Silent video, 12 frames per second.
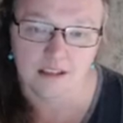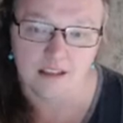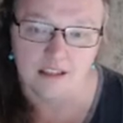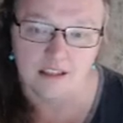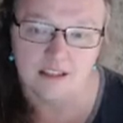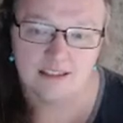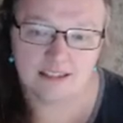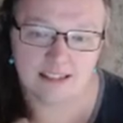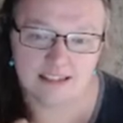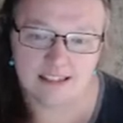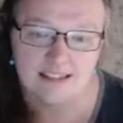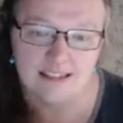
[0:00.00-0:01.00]
It's,
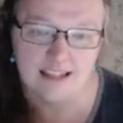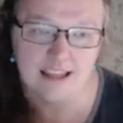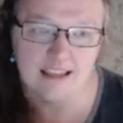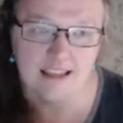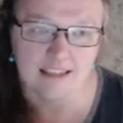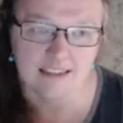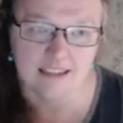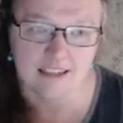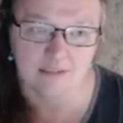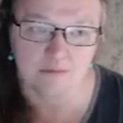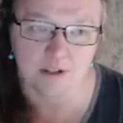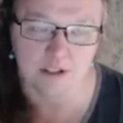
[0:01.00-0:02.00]
this is not a
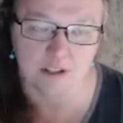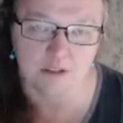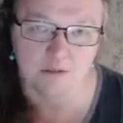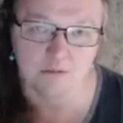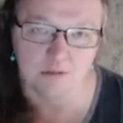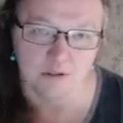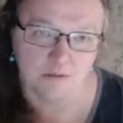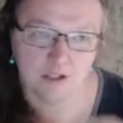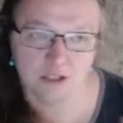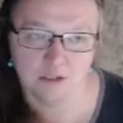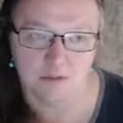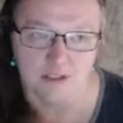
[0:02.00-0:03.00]
thing where you, well, what do
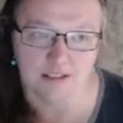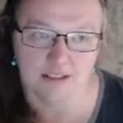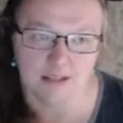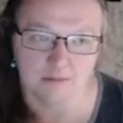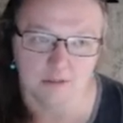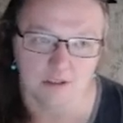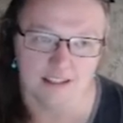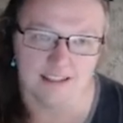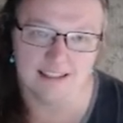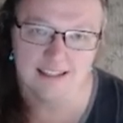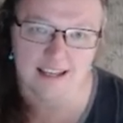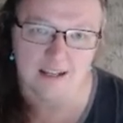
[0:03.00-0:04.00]
you bring to the table? What do you, this
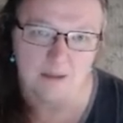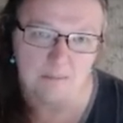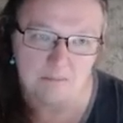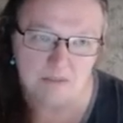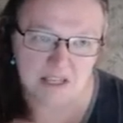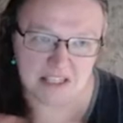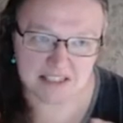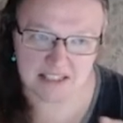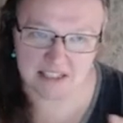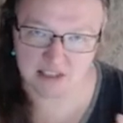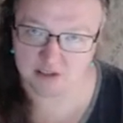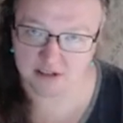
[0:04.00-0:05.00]
is not a
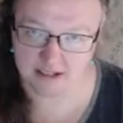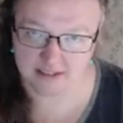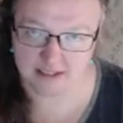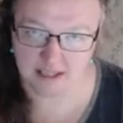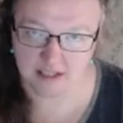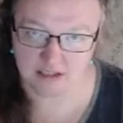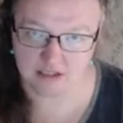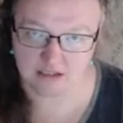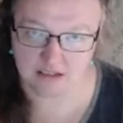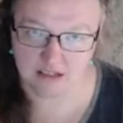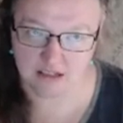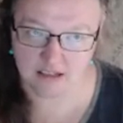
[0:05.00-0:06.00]
business transaction.
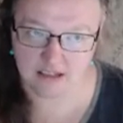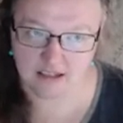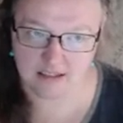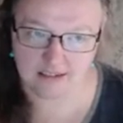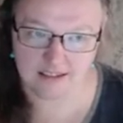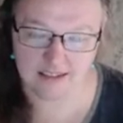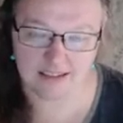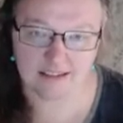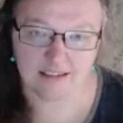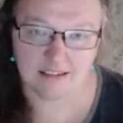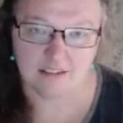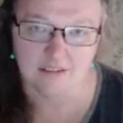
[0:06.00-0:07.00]
This is
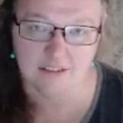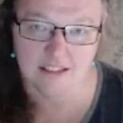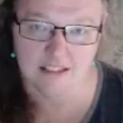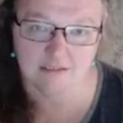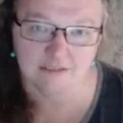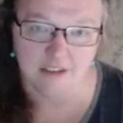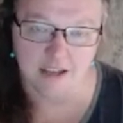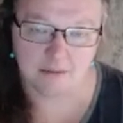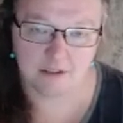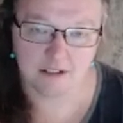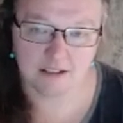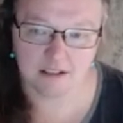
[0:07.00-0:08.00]
literally the
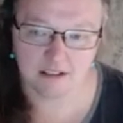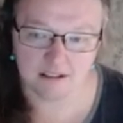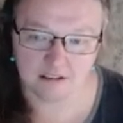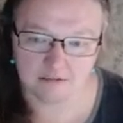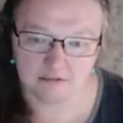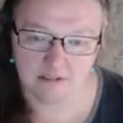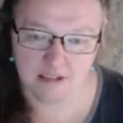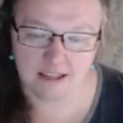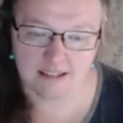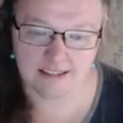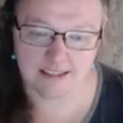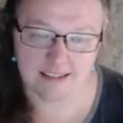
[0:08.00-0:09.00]
fabric of
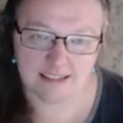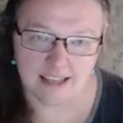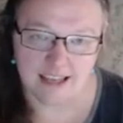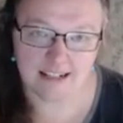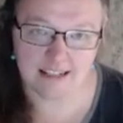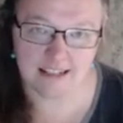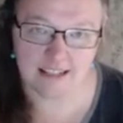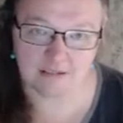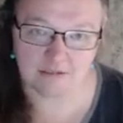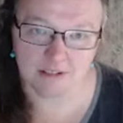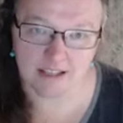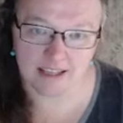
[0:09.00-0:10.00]
society and
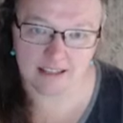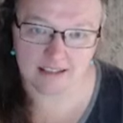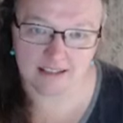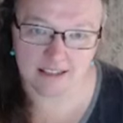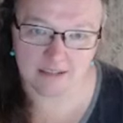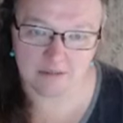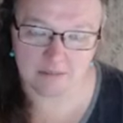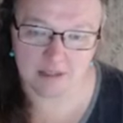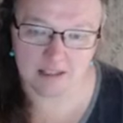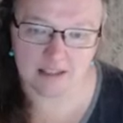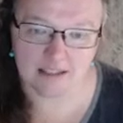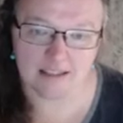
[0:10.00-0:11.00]
reality,
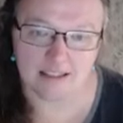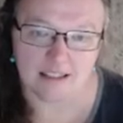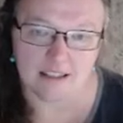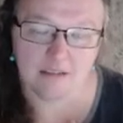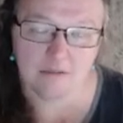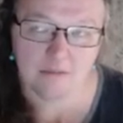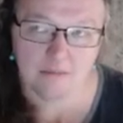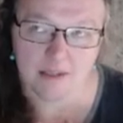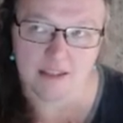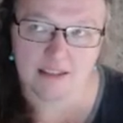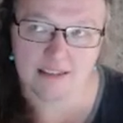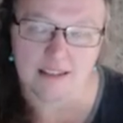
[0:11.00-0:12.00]
because it,
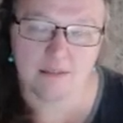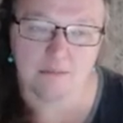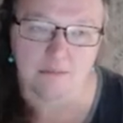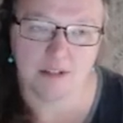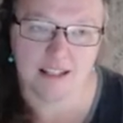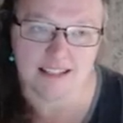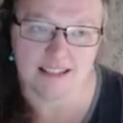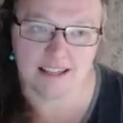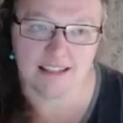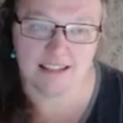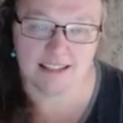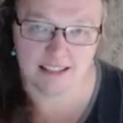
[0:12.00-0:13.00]
because it brings
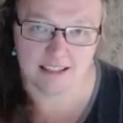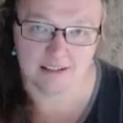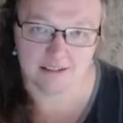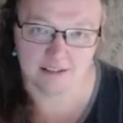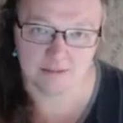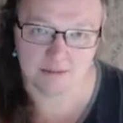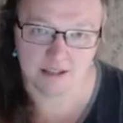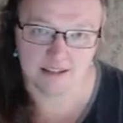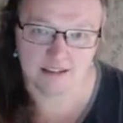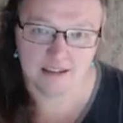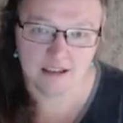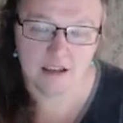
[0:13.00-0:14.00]
us together this way.
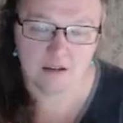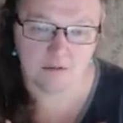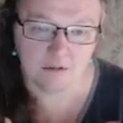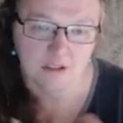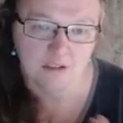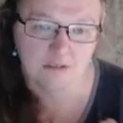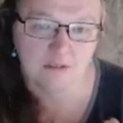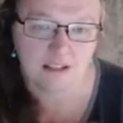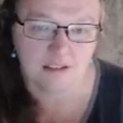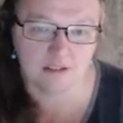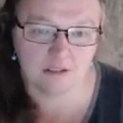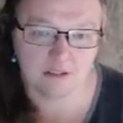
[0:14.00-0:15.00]
When you
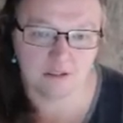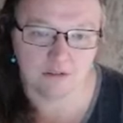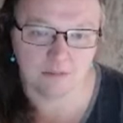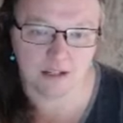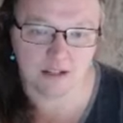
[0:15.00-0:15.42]
enter into a marriage,